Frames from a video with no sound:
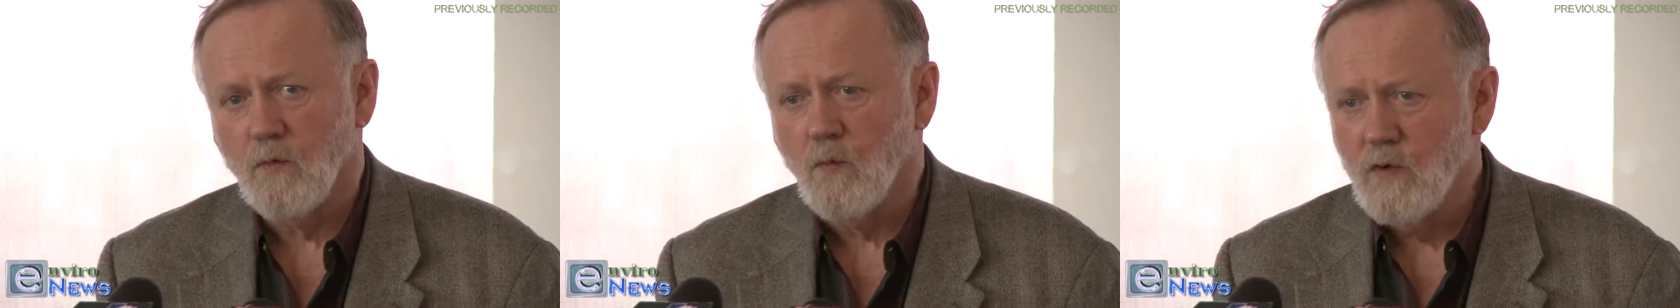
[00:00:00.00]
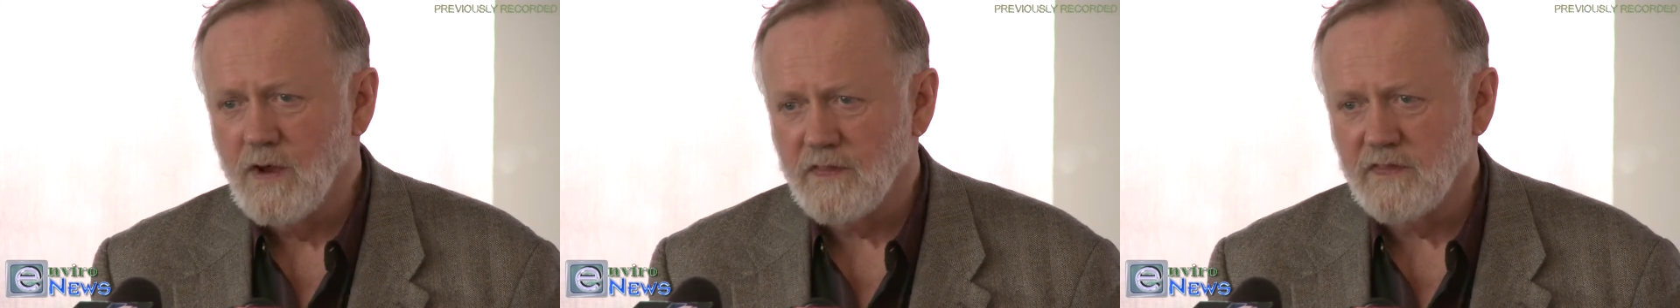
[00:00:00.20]

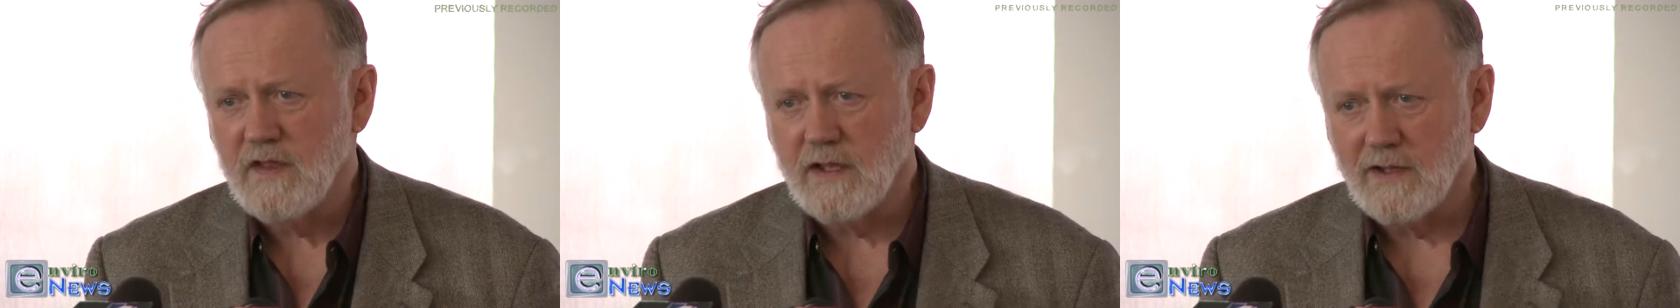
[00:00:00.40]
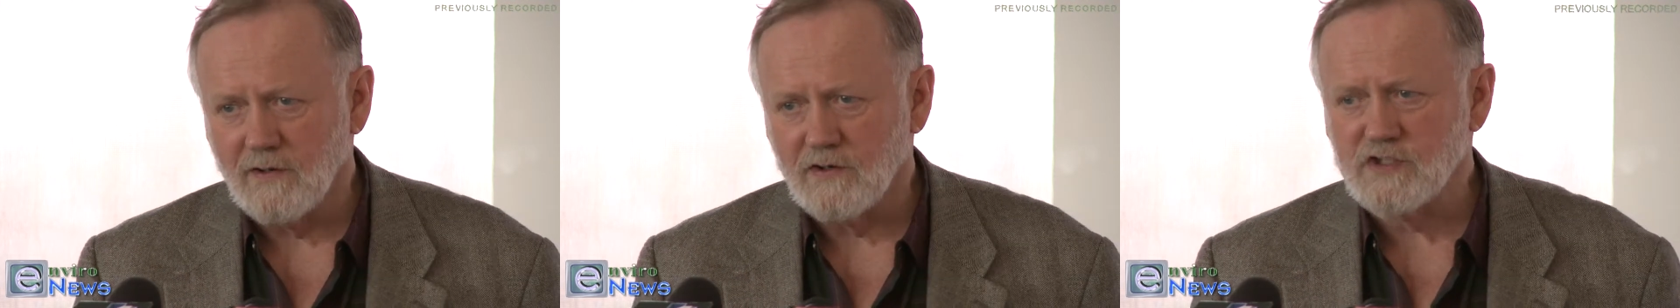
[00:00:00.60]
with
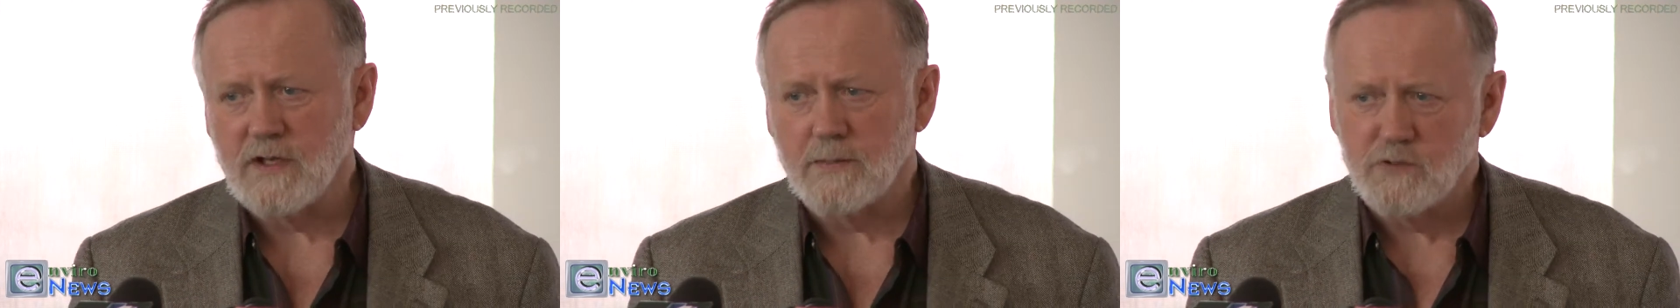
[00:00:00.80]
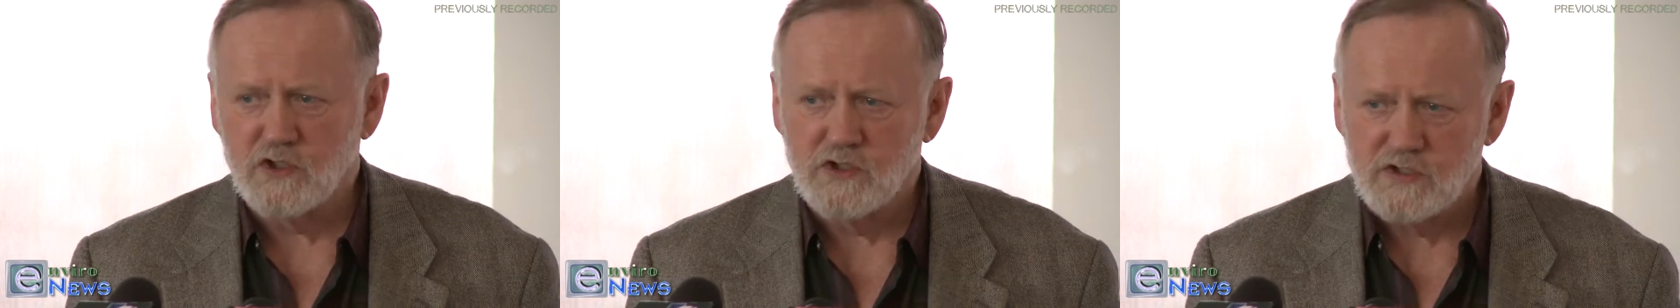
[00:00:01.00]
the
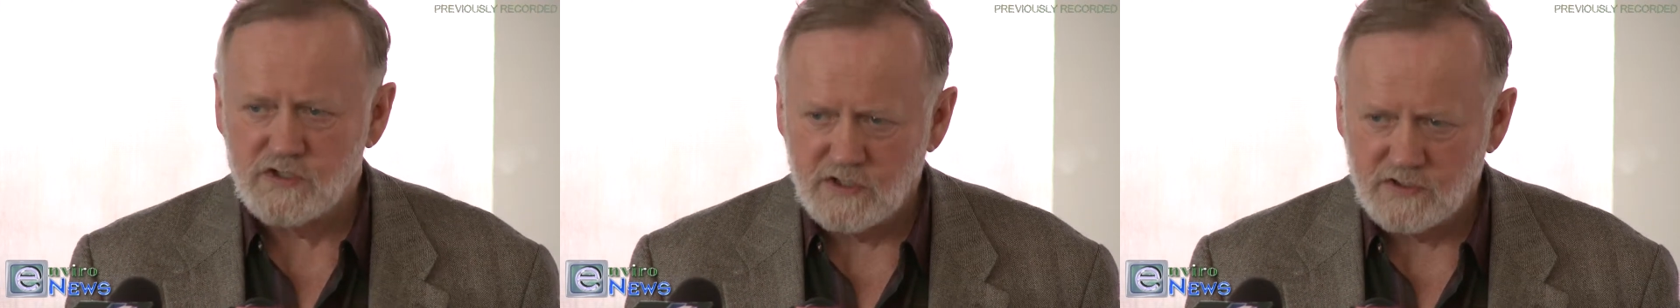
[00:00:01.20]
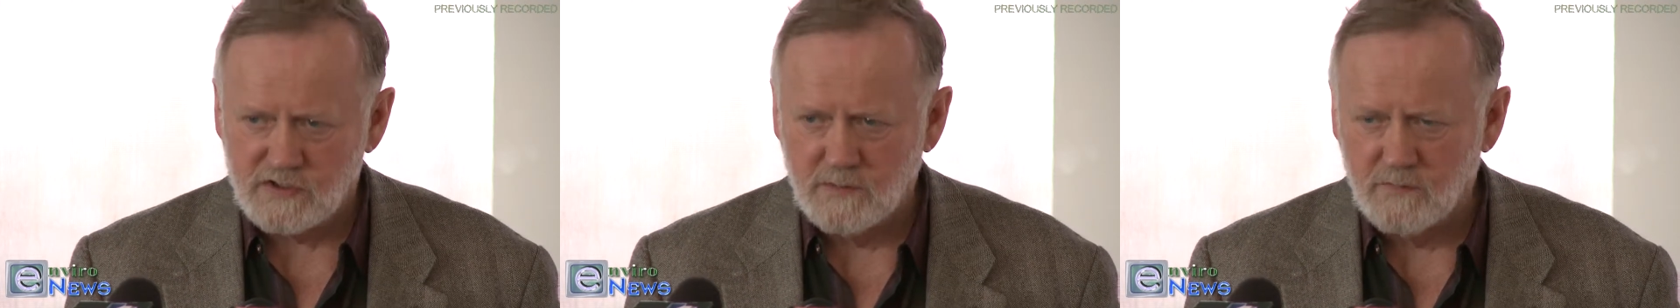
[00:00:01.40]
interception
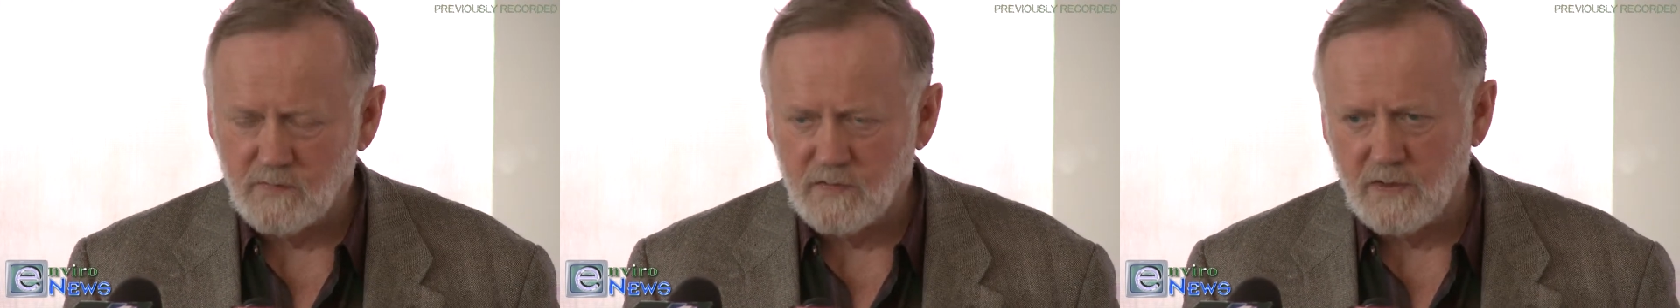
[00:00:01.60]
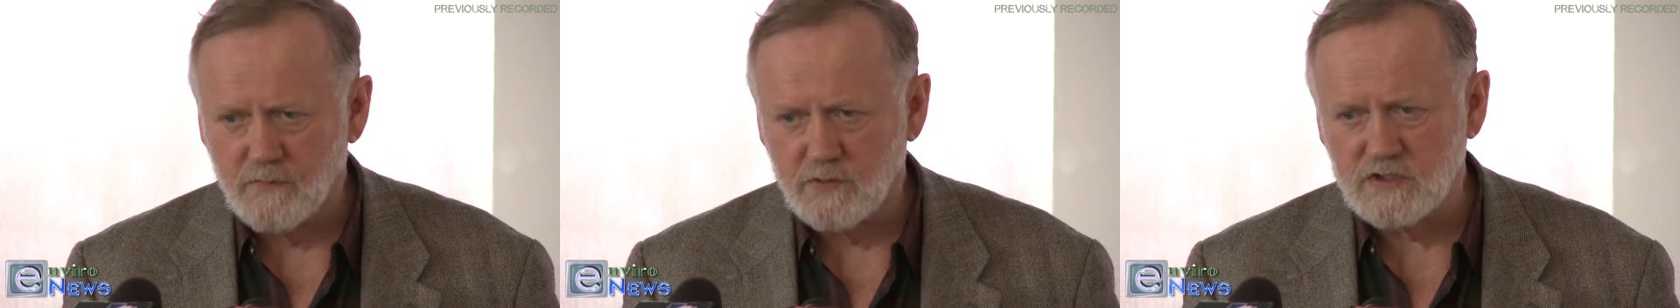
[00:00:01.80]

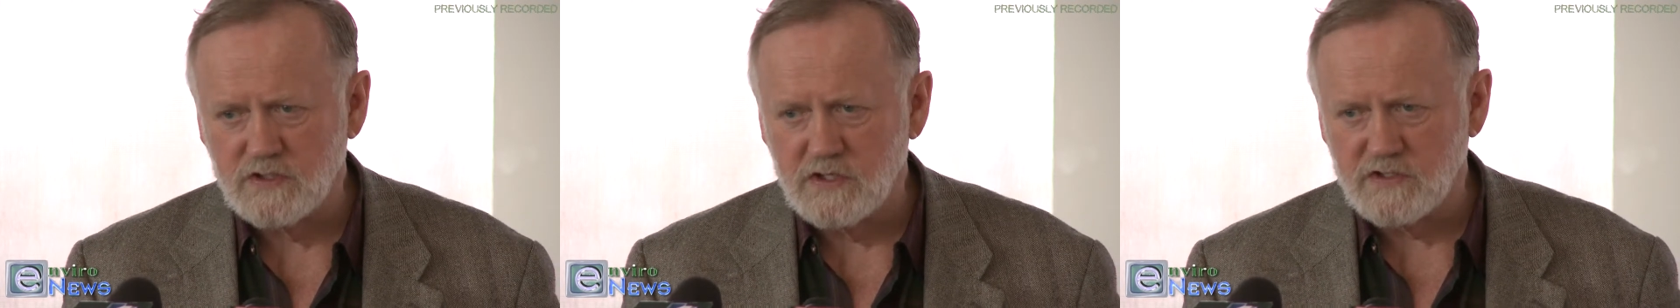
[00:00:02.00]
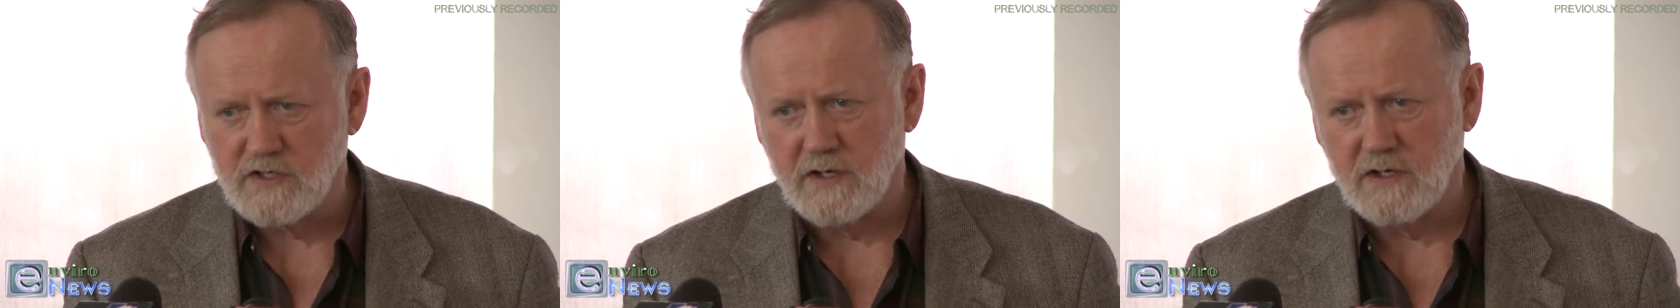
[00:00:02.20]
system that was
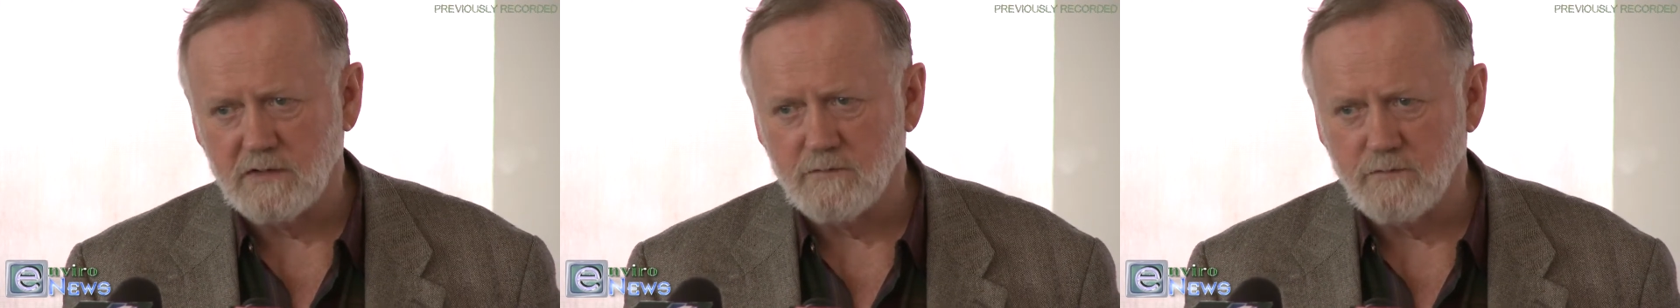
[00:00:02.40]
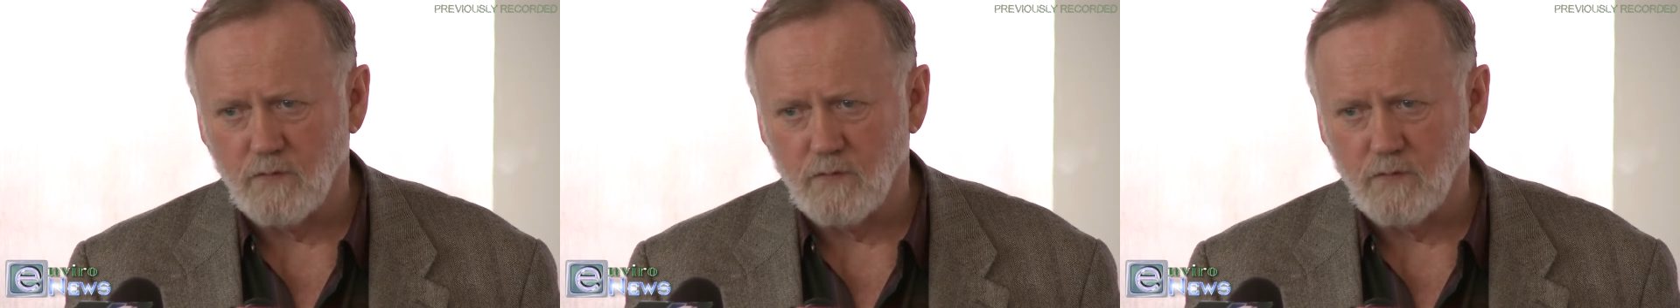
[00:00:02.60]
designed